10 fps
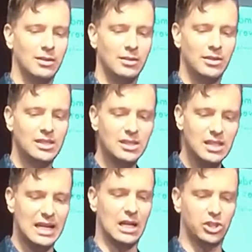This is
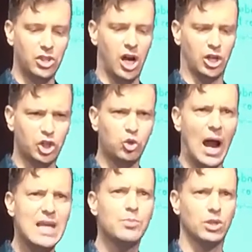like a
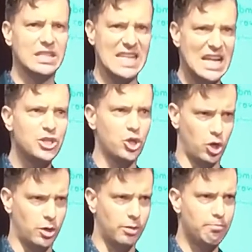tribal nature
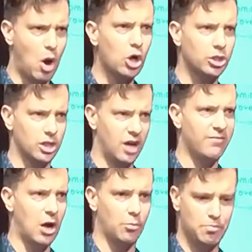part of
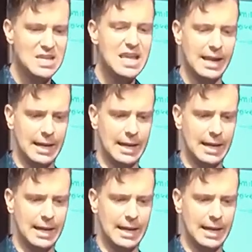our being.